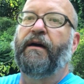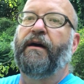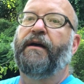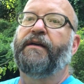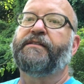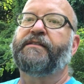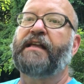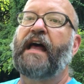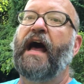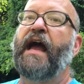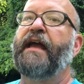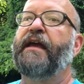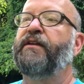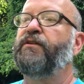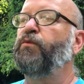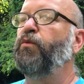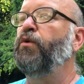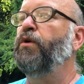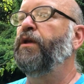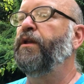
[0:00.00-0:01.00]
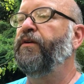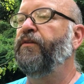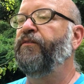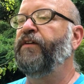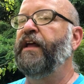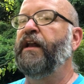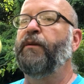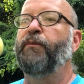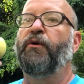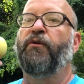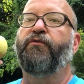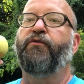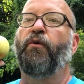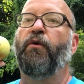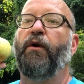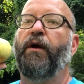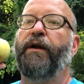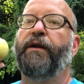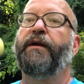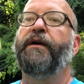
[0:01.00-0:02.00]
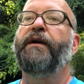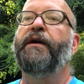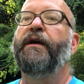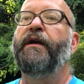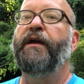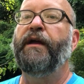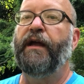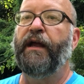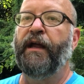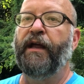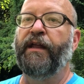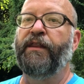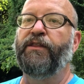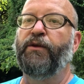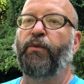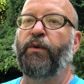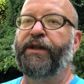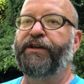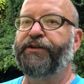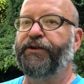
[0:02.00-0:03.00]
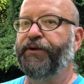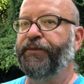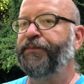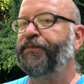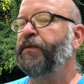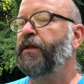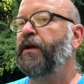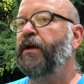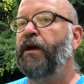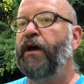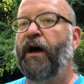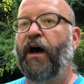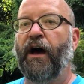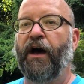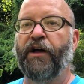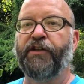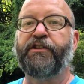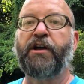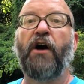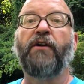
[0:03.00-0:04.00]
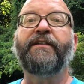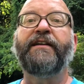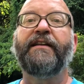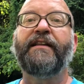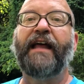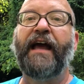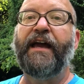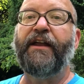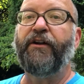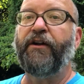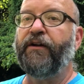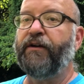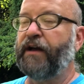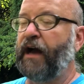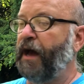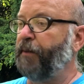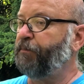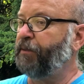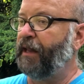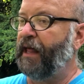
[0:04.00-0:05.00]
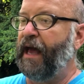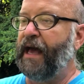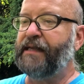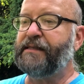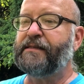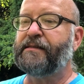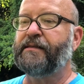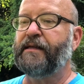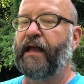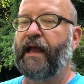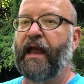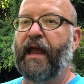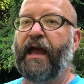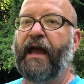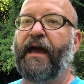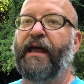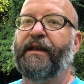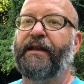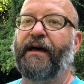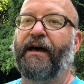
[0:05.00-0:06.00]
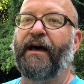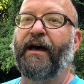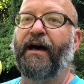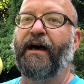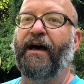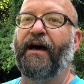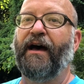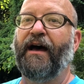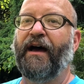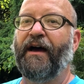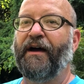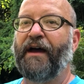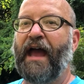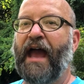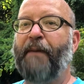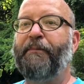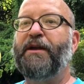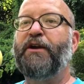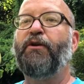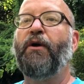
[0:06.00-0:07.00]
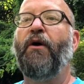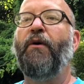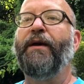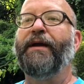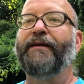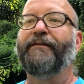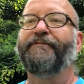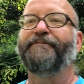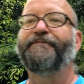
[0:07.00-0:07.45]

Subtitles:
scion wood available for it in the winter. Talk to you later. God bless, and happy growing.